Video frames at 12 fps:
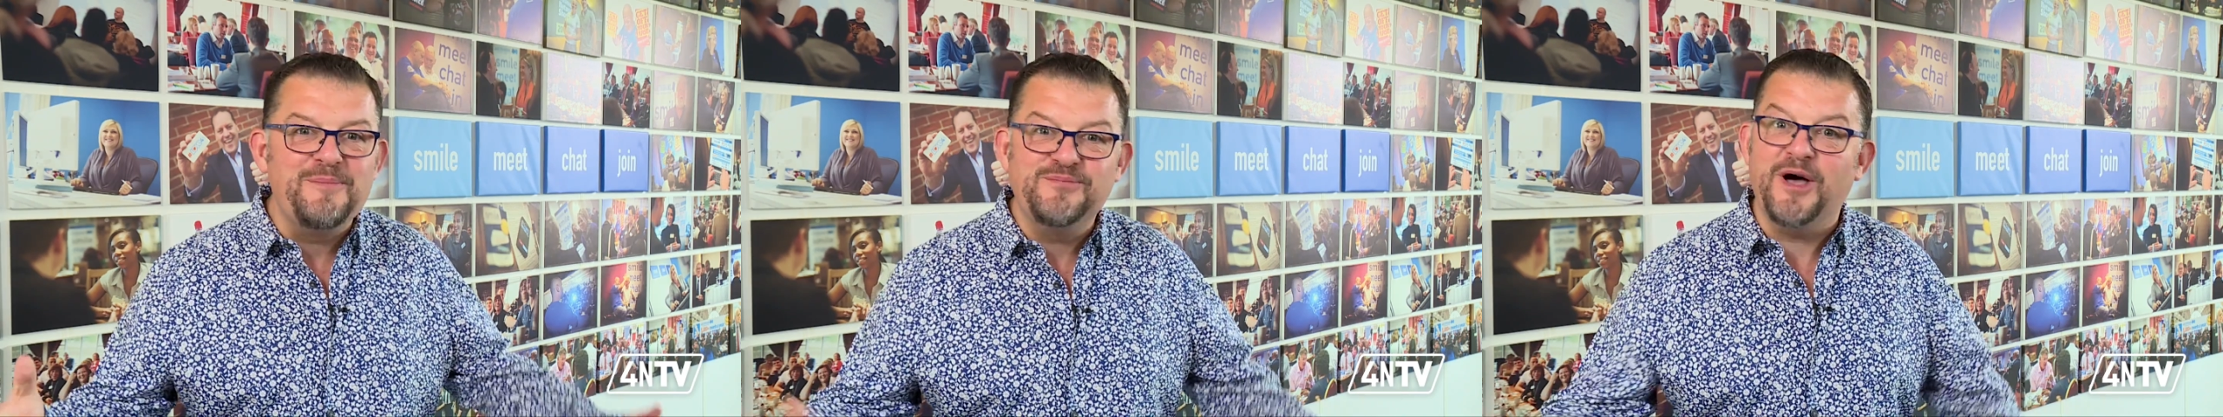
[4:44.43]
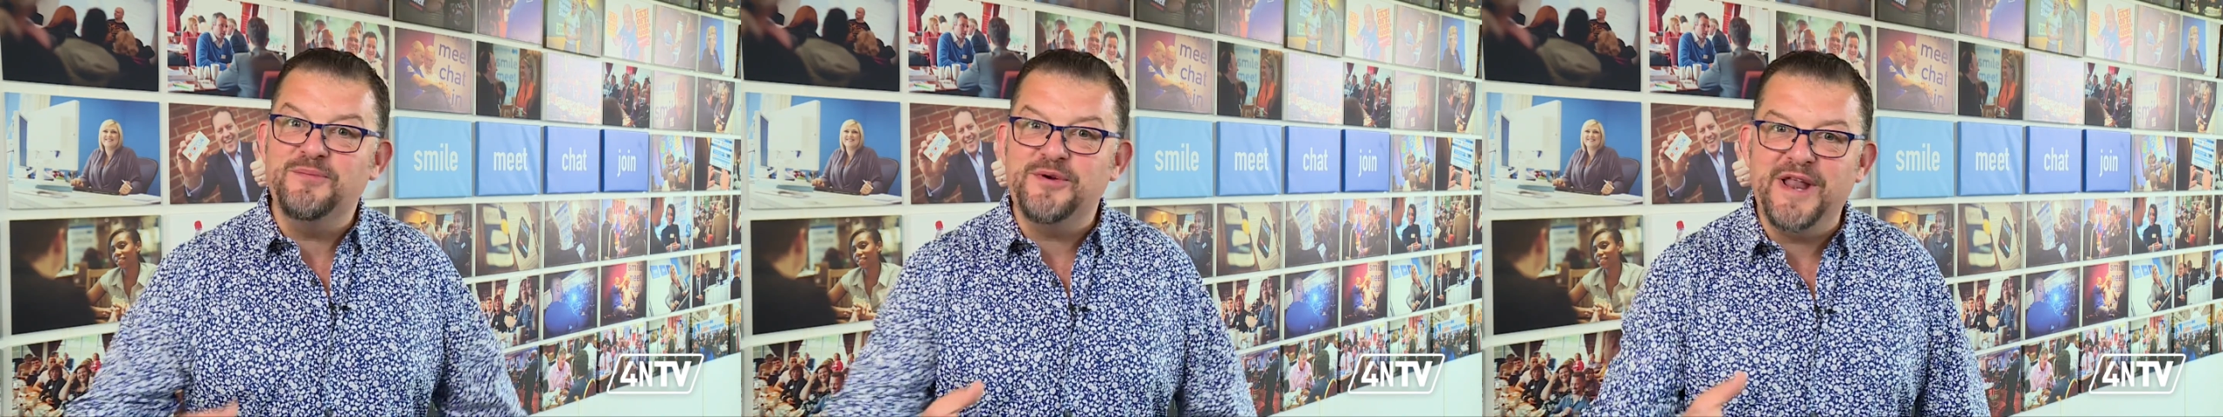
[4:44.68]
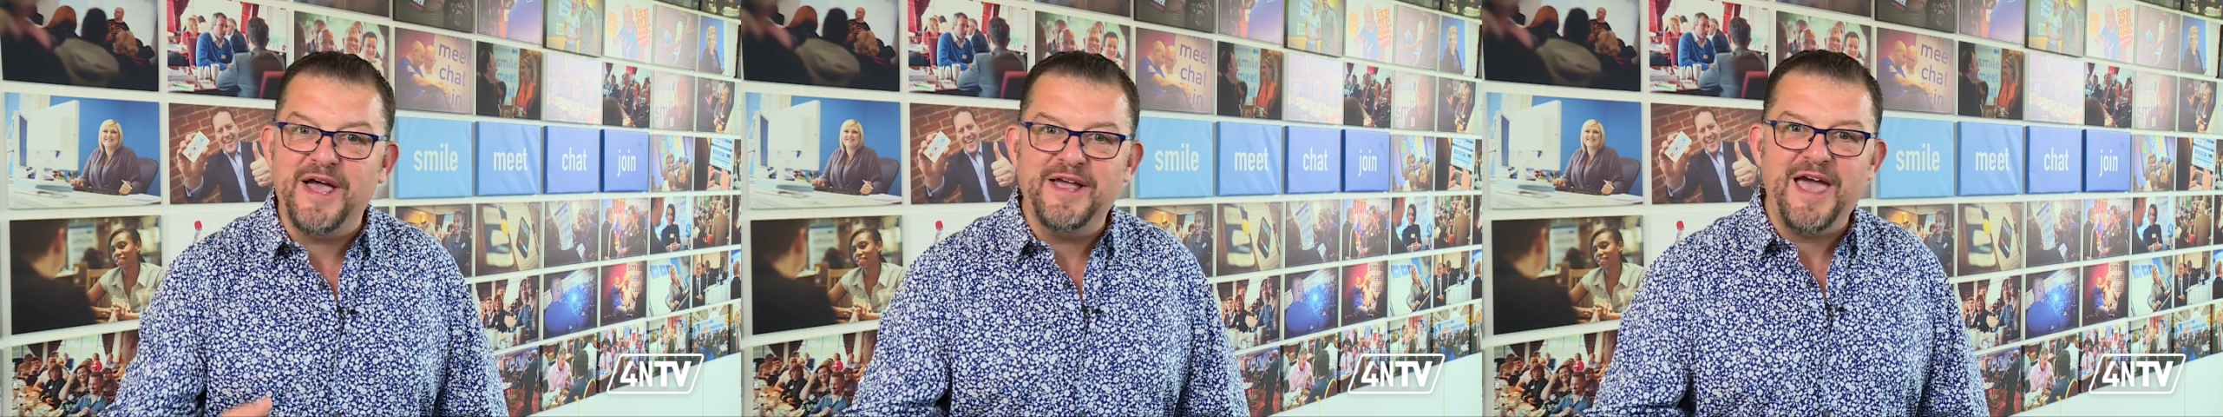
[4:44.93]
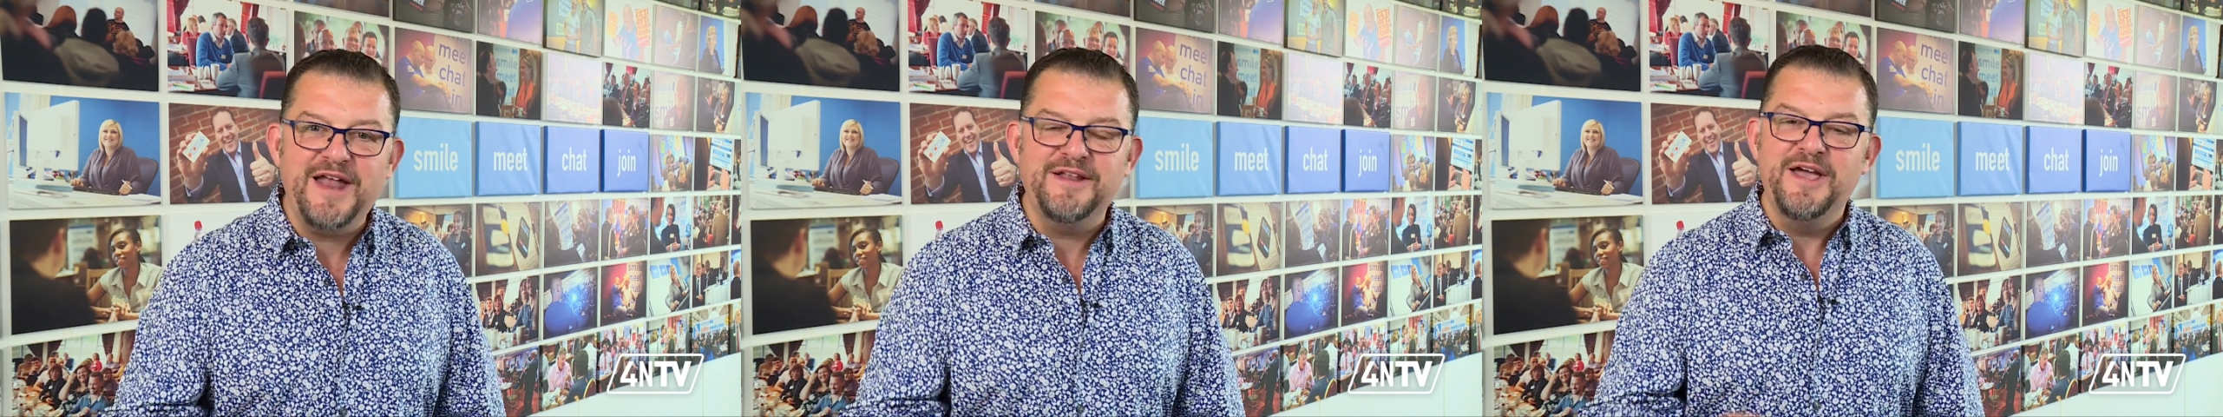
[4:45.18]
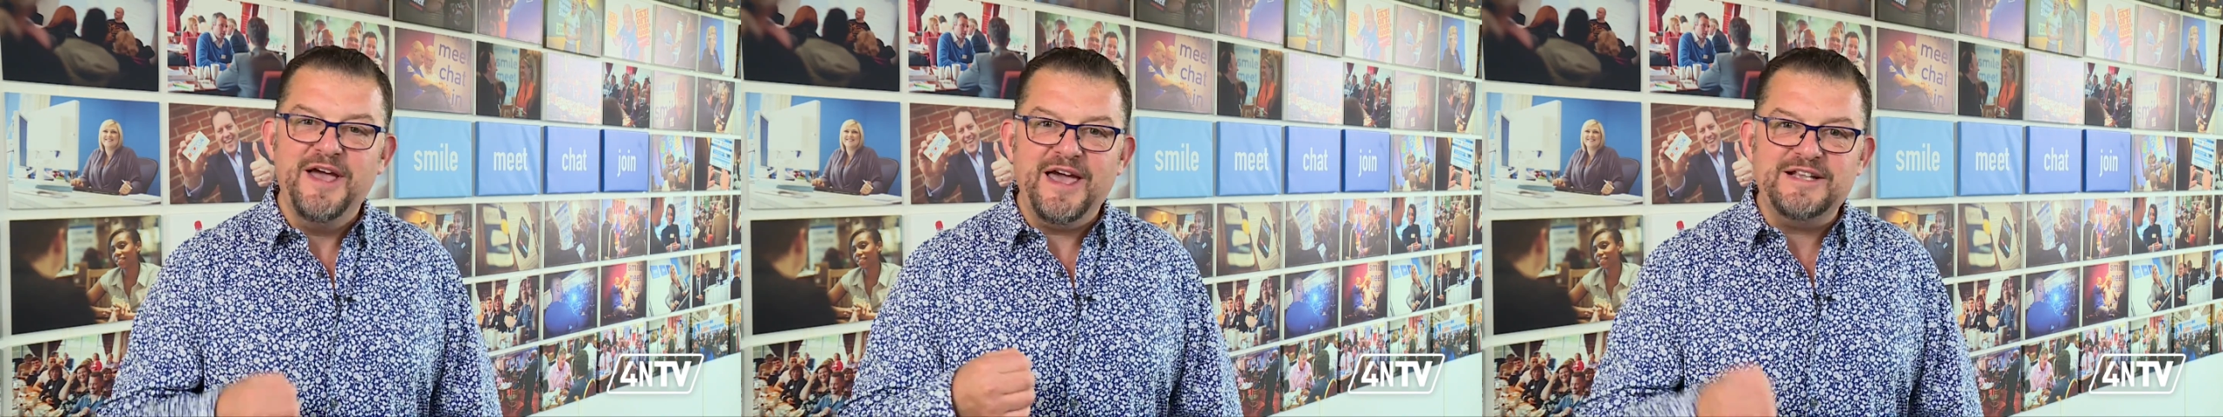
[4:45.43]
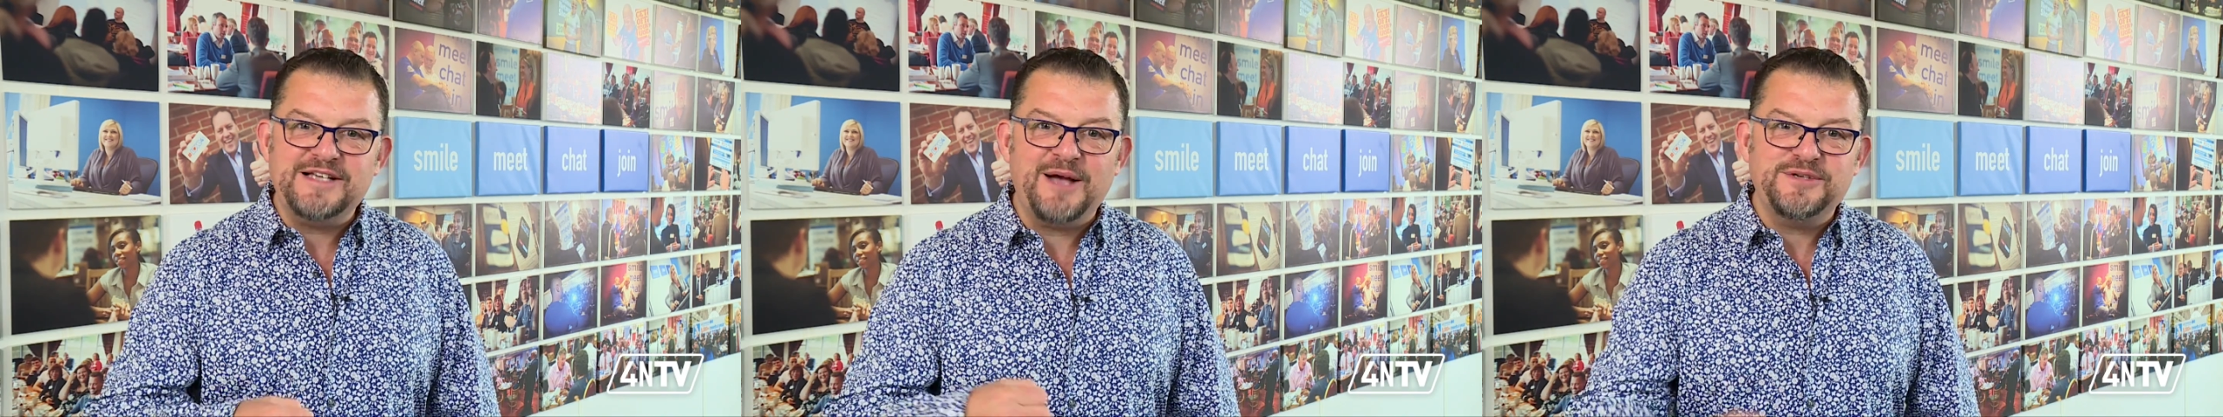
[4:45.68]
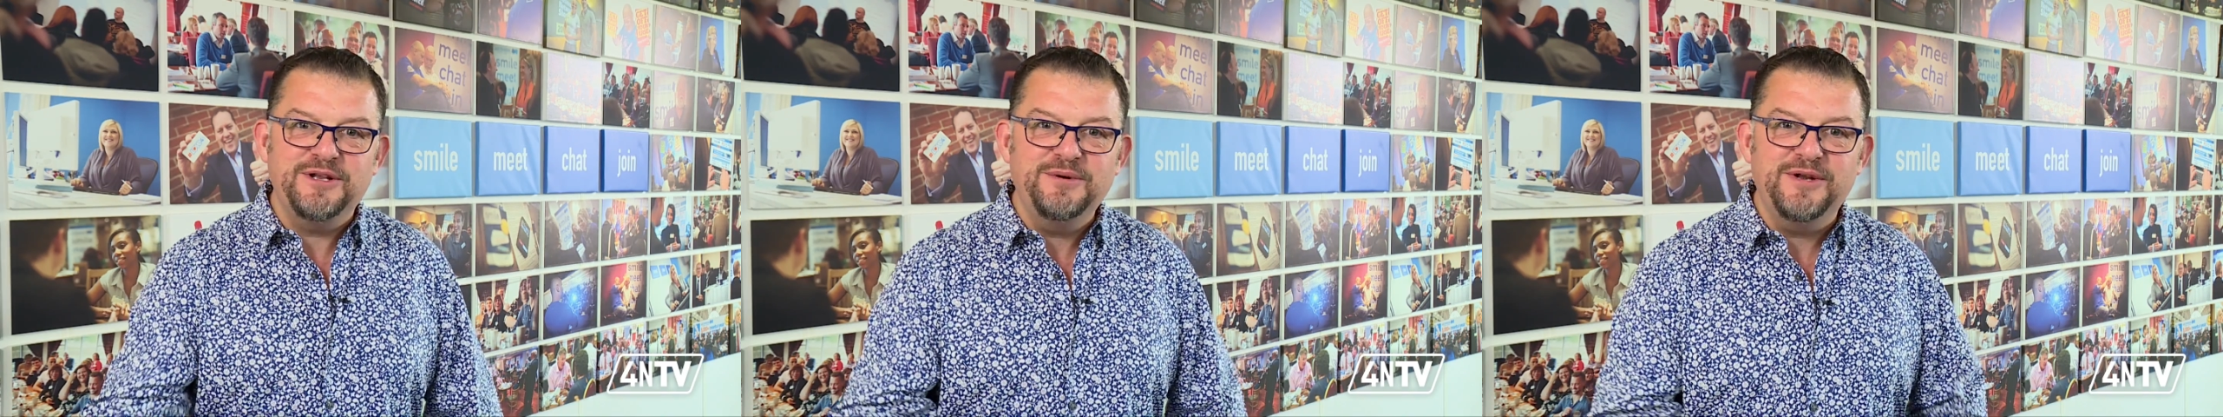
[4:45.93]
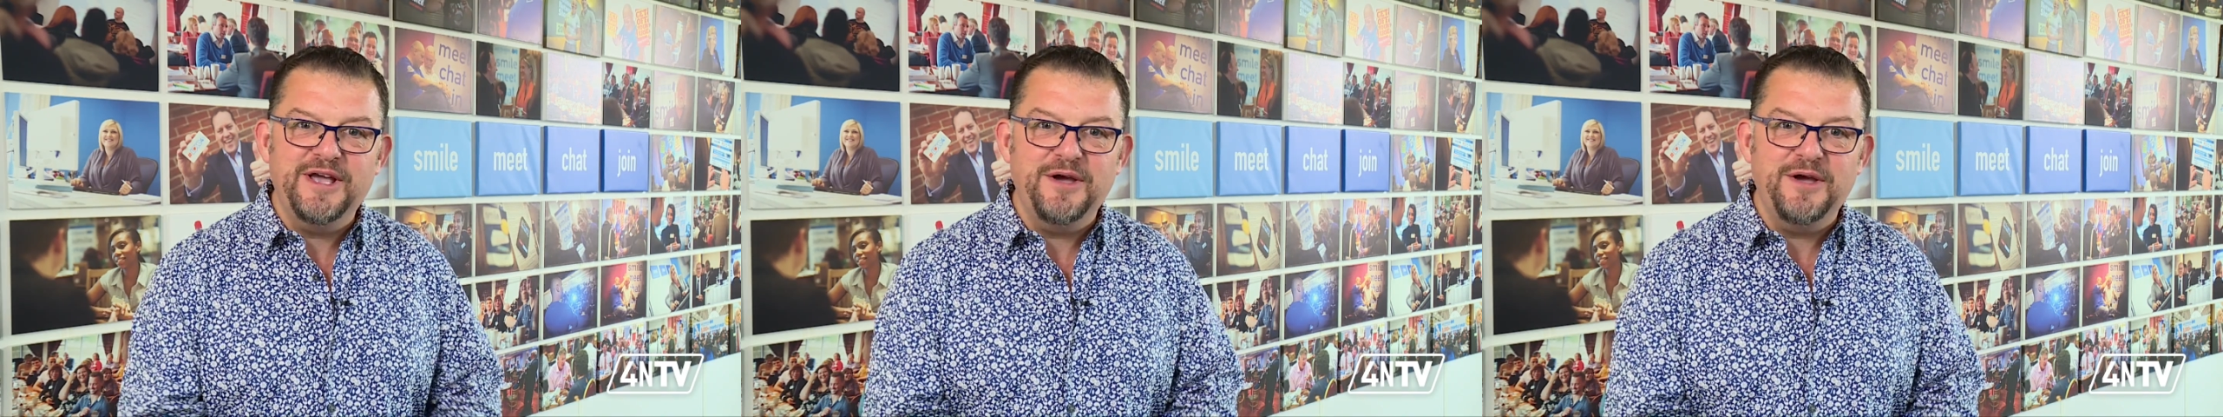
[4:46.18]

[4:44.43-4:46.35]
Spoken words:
I'm doing it again. It's absolutely